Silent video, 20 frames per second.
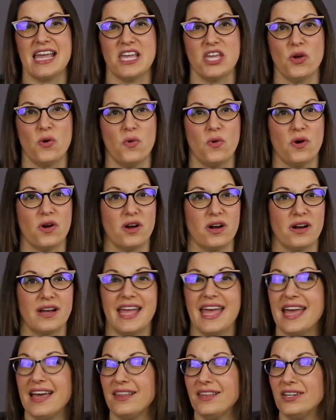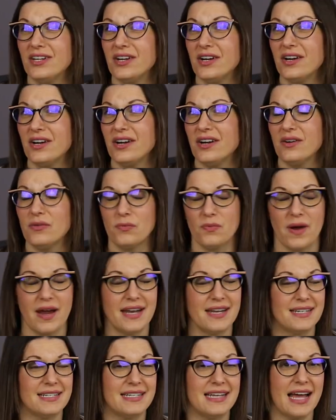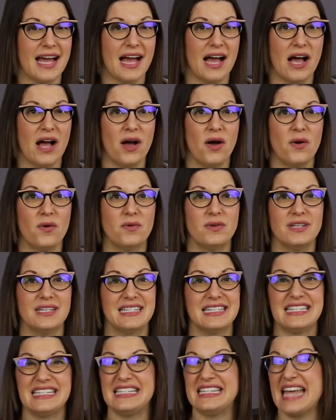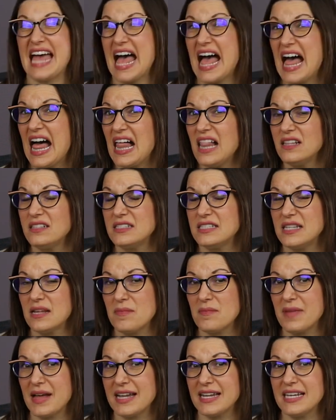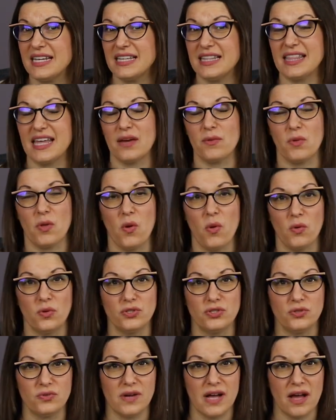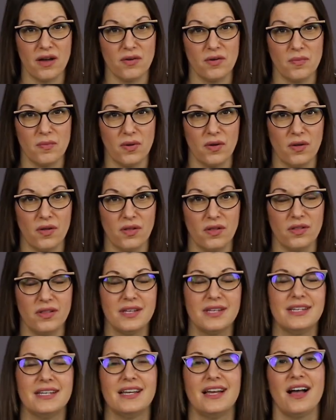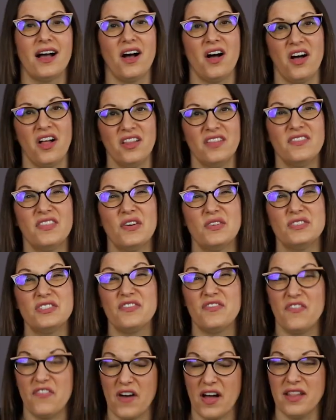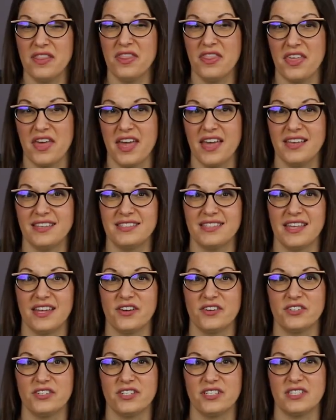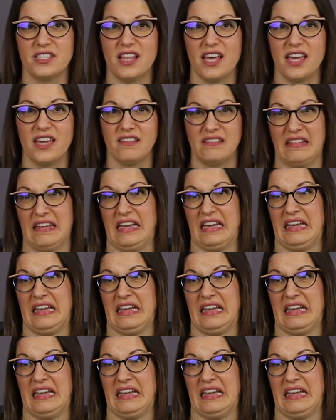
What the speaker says: your calendar, write it down, tell somebody that will hold you accountable, all of those fun things that are just like,